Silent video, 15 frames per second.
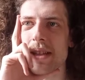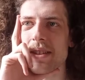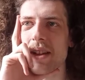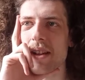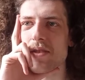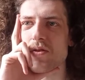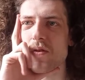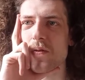
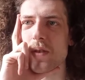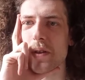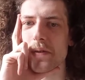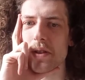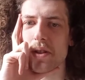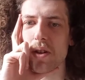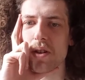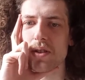
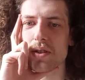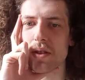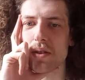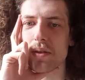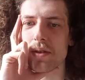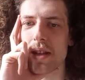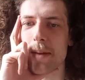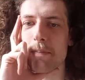$150
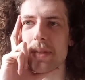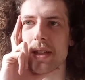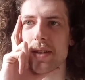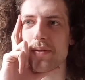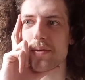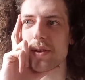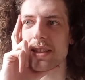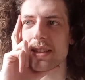on
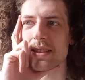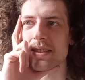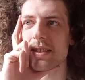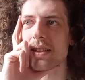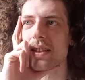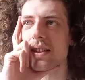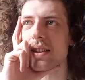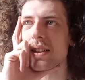MP3s
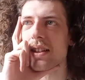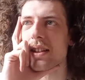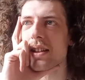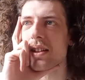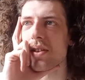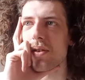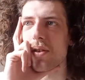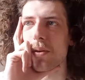
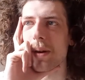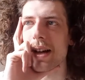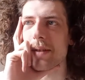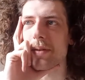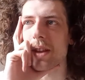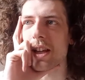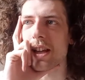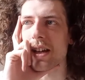or
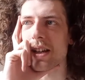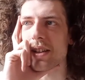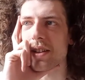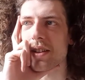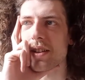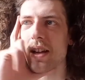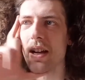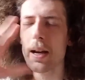whatever they are, you
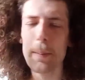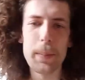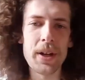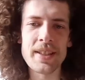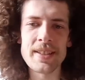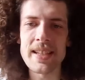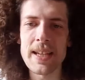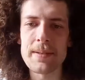know. But at
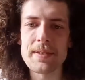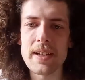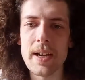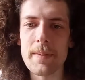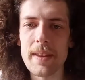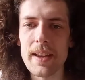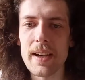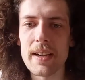the same time,
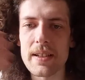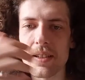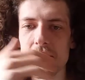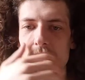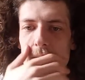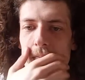they are good.